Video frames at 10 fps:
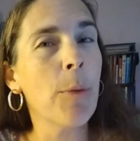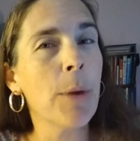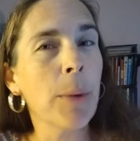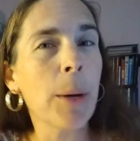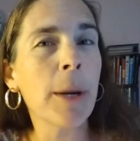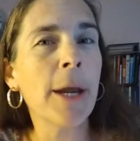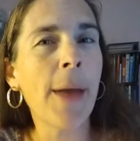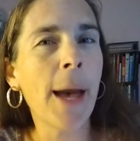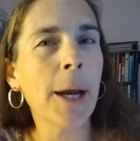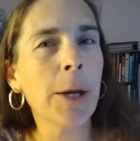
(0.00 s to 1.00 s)
when we were in
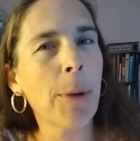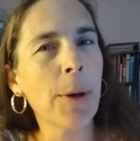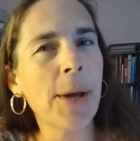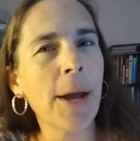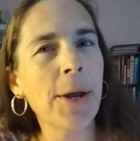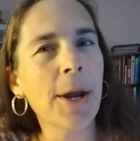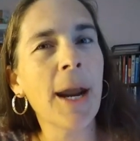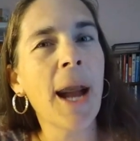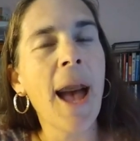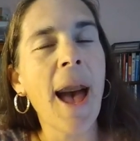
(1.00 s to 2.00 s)
the Expo
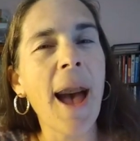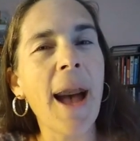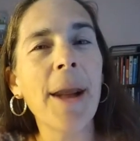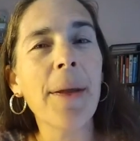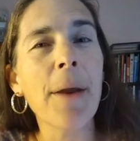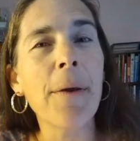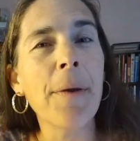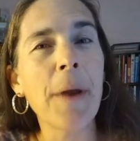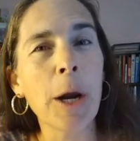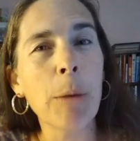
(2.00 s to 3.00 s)
Center at the
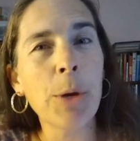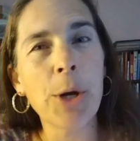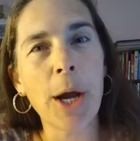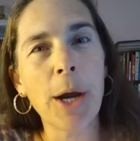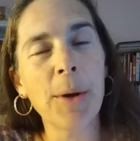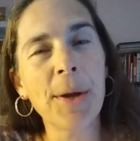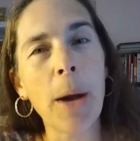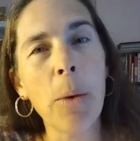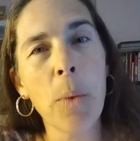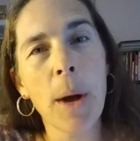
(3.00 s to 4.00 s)
farm show, it was
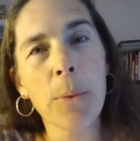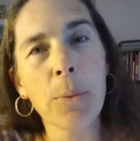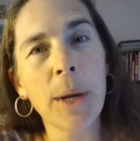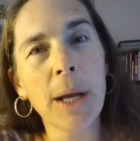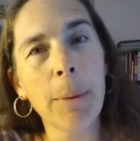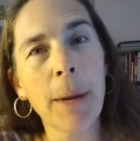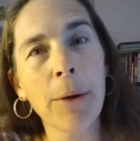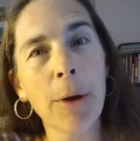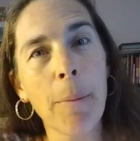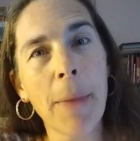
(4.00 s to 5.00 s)
that one really big
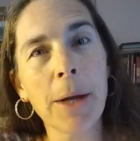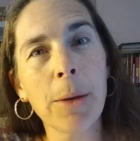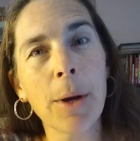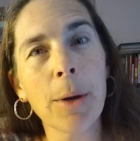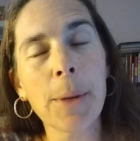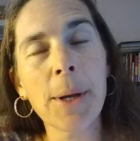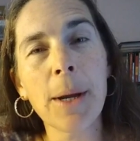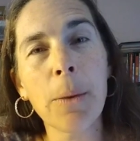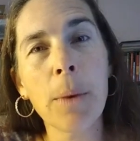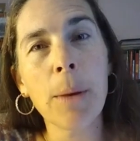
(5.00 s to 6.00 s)
room. That's where it was
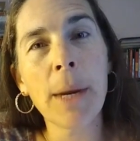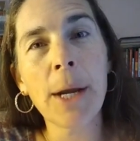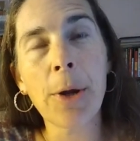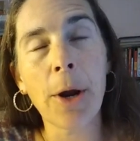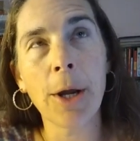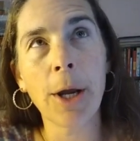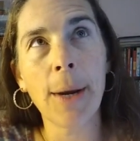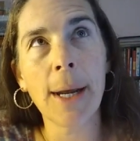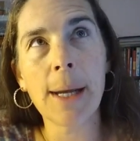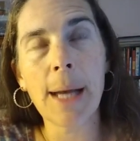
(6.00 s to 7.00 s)
when we started
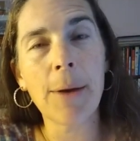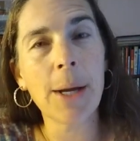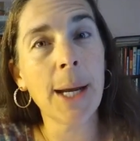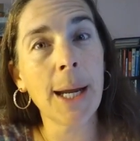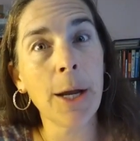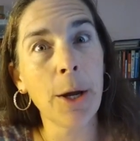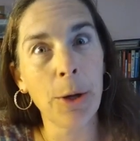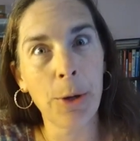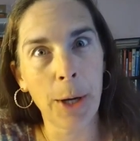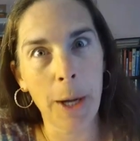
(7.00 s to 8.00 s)
going 17
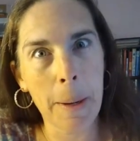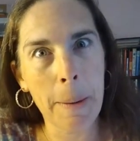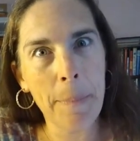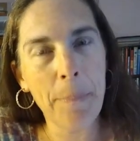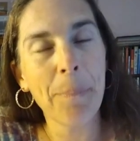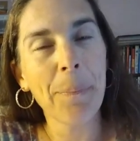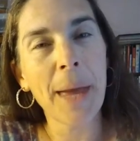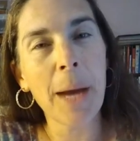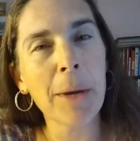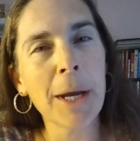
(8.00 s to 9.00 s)
years ago.
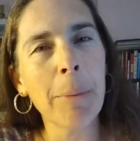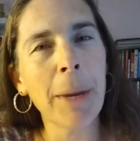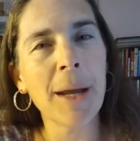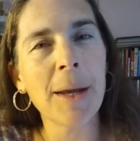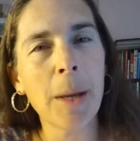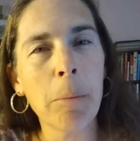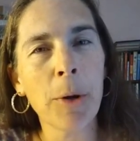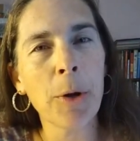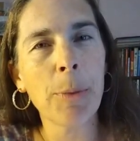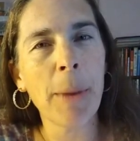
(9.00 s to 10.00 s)
And we're going to be in a
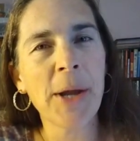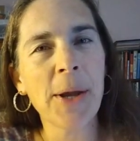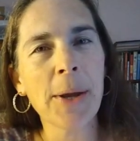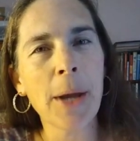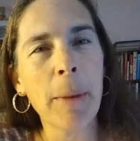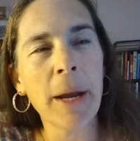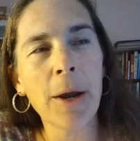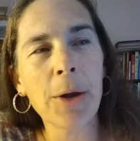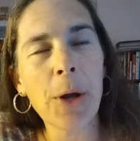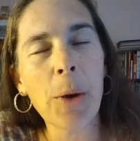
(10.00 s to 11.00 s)
similar space this coming
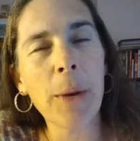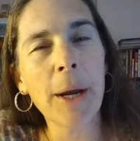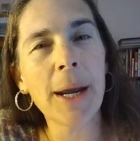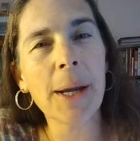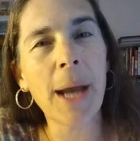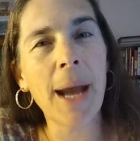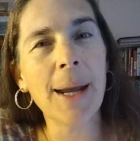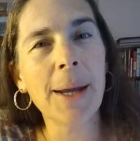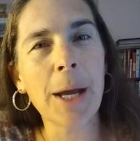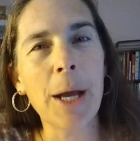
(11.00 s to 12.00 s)
year. So we're excited.
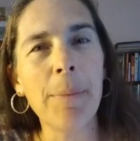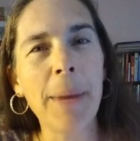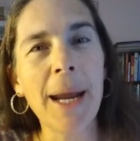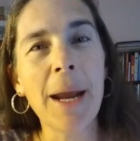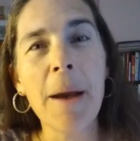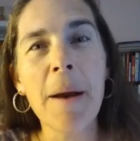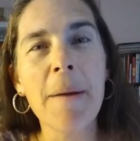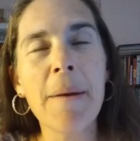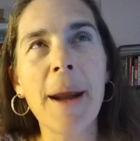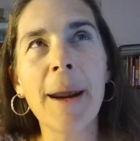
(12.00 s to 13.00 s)
It's going to be
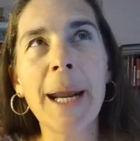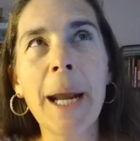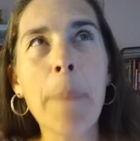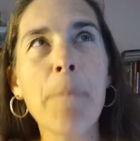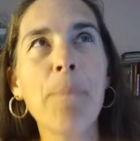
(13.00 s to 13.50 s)
very,